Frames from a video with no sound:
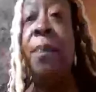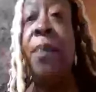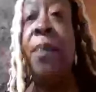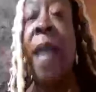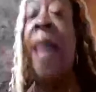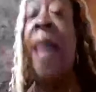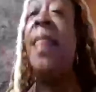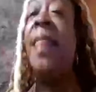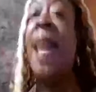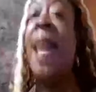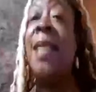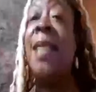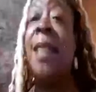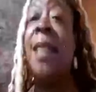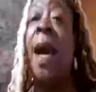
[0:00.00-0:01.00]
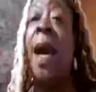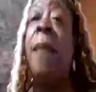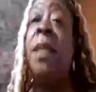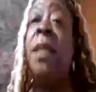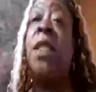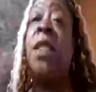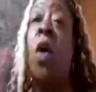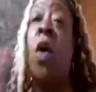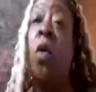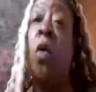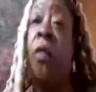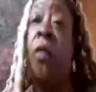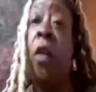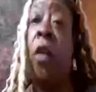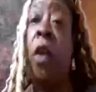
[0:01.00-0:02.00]
And that time is
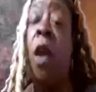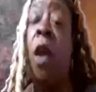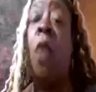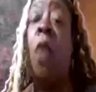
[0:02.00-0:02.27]
over.